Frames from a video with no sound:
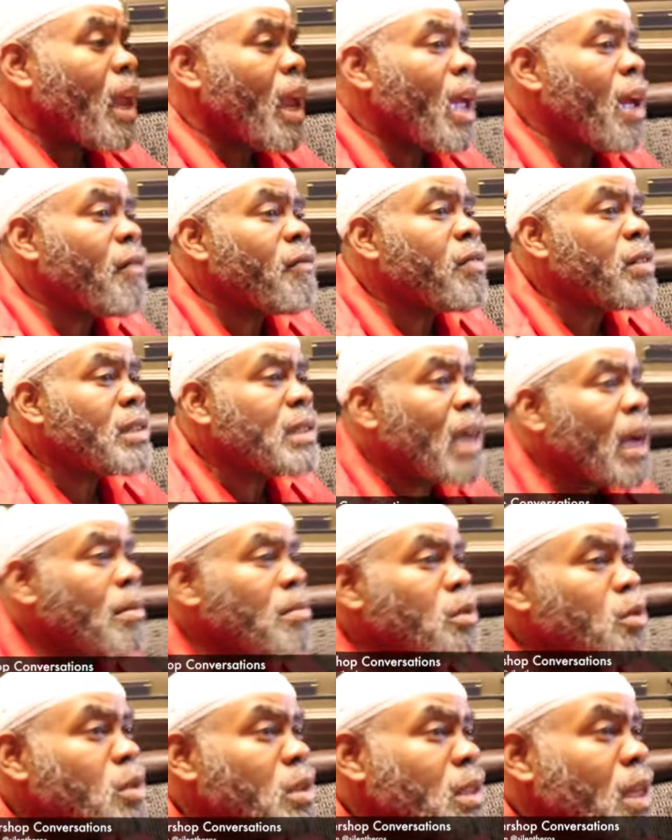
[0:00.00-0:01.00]
every
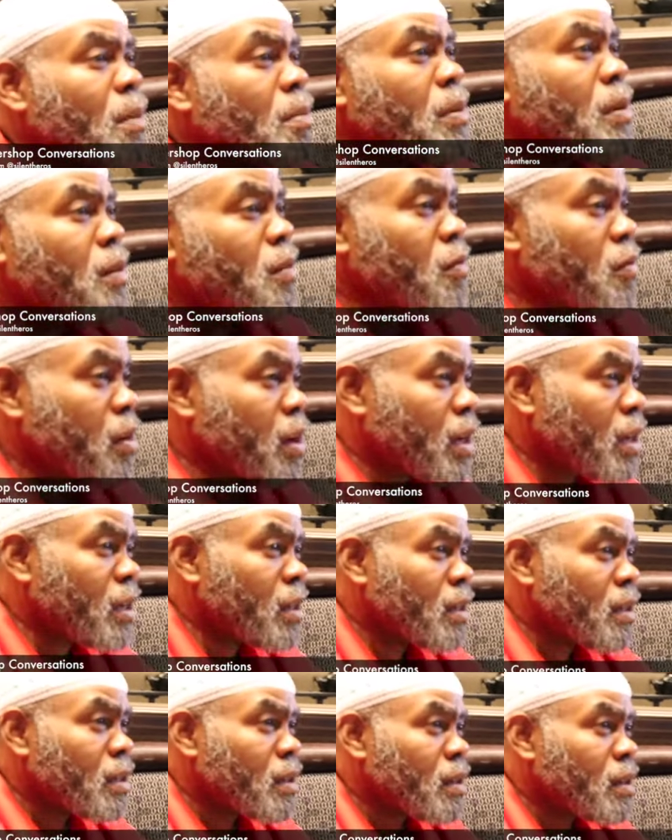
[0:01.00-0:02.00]
time you step in the
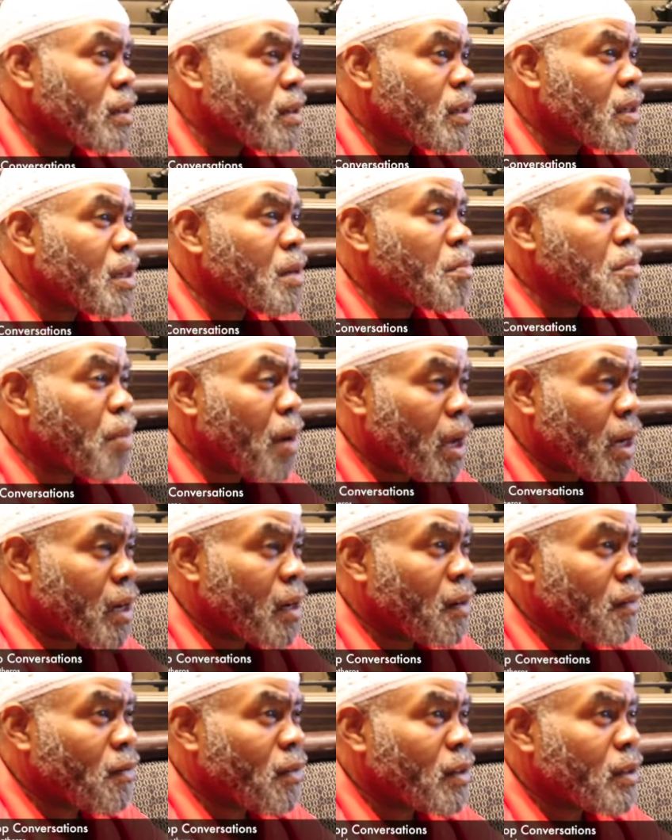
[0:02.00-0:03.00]
ring,
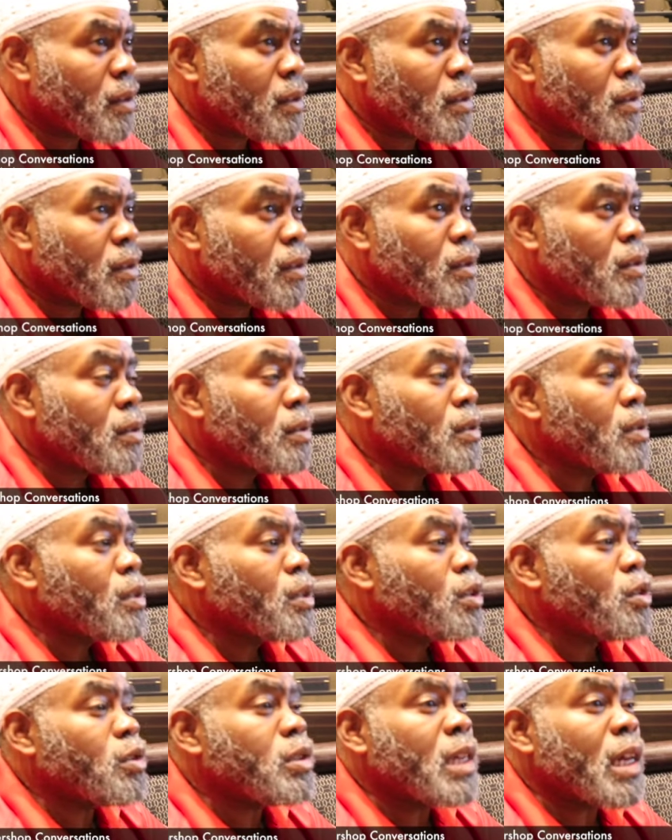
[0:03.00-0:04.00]
competitive
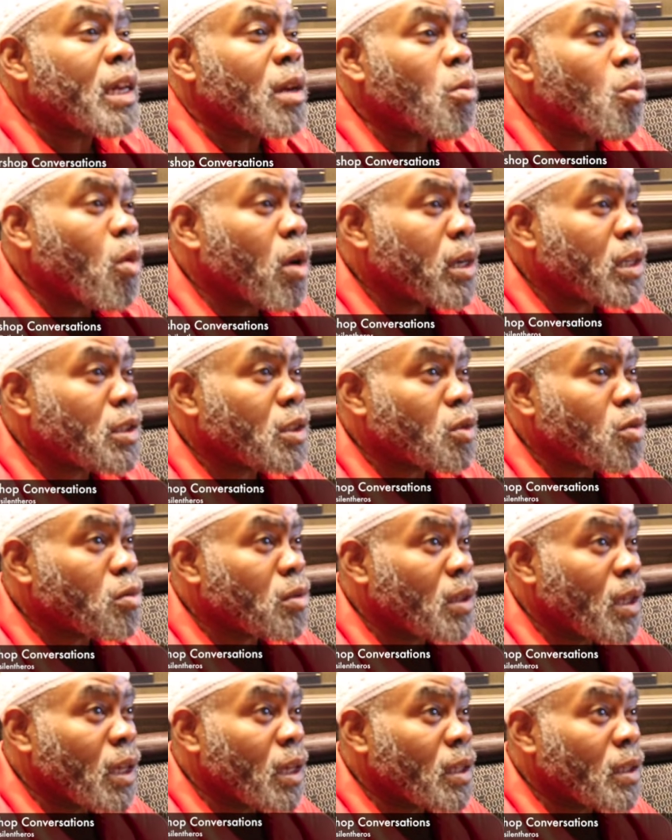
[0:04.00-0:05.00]
you're taking one of two
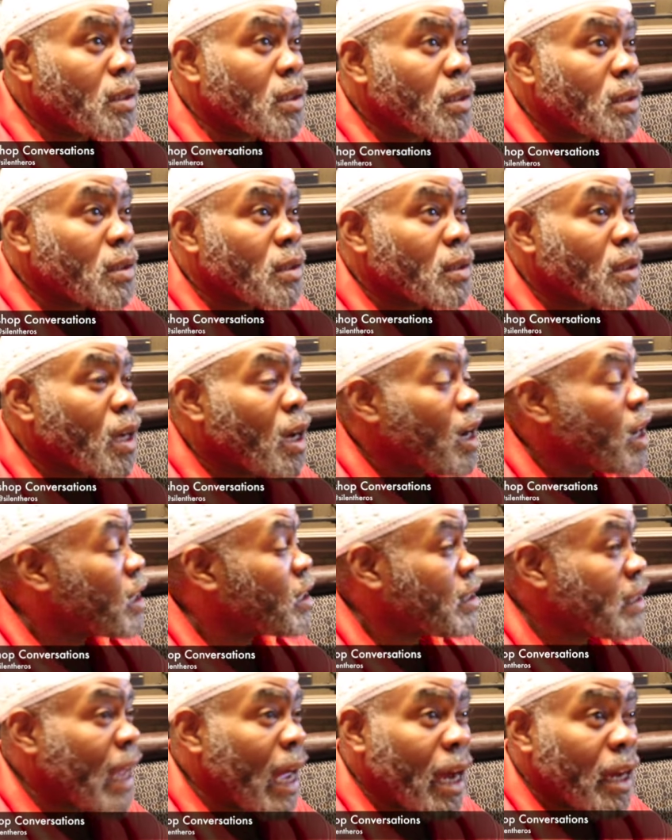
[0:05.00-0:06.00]
things.
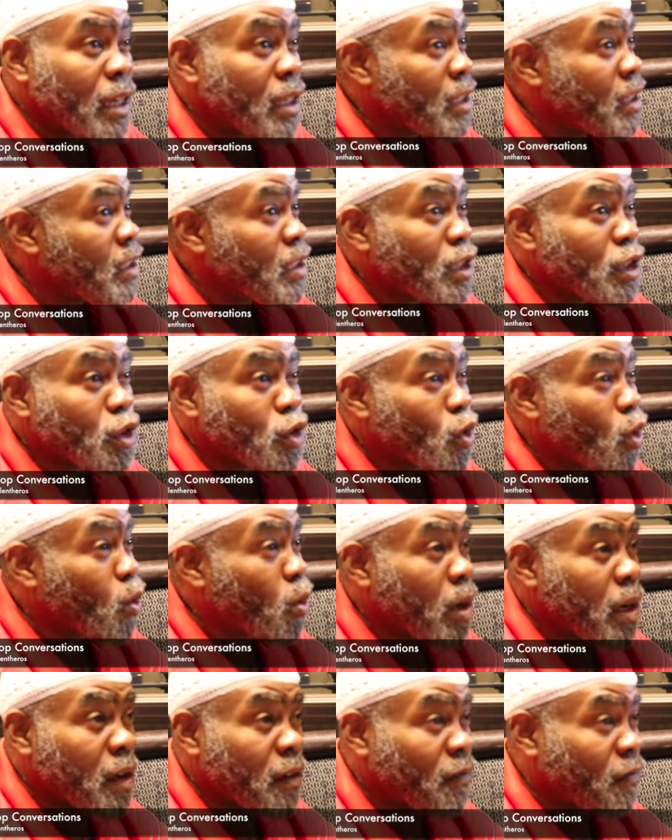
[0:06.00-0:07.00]
Undoubtedly, there's
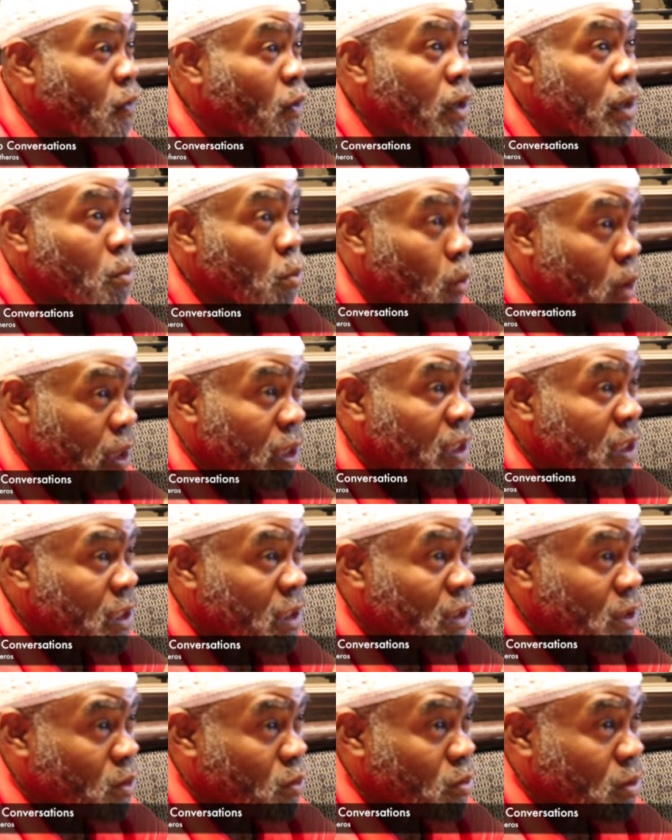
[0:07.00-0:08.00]
no way to avoid it. One of
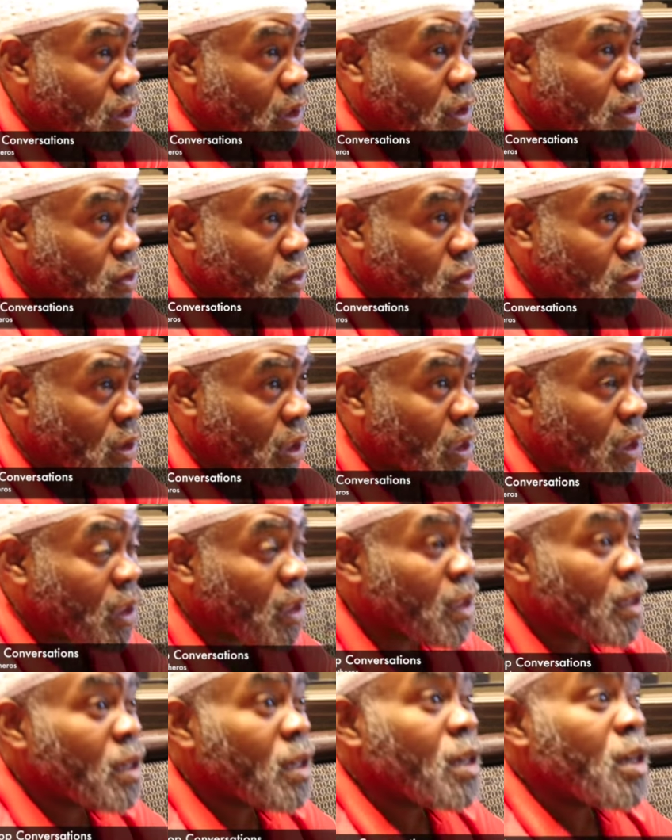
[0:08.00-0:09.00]
these two things you
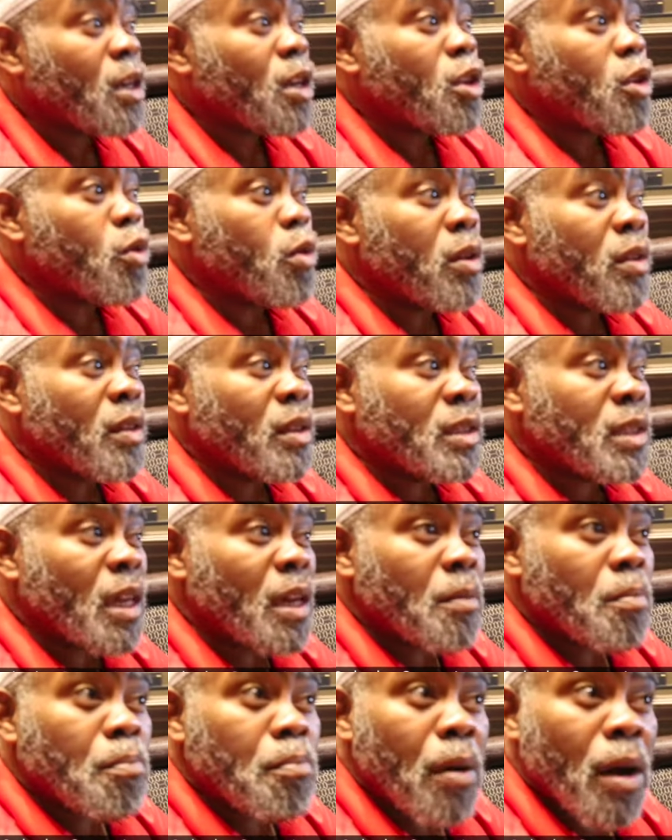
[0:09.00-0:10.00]
take. You either
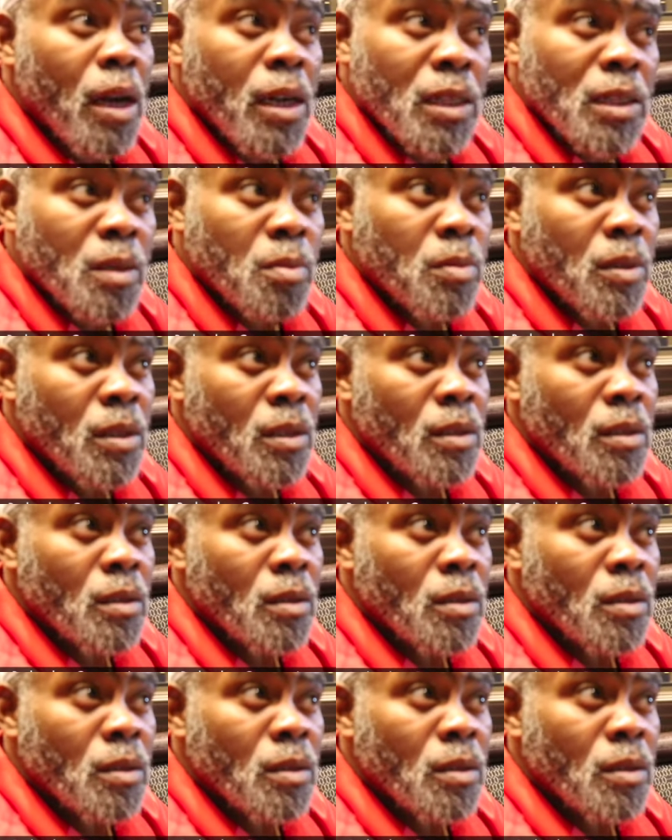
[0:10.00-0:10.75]
take punishment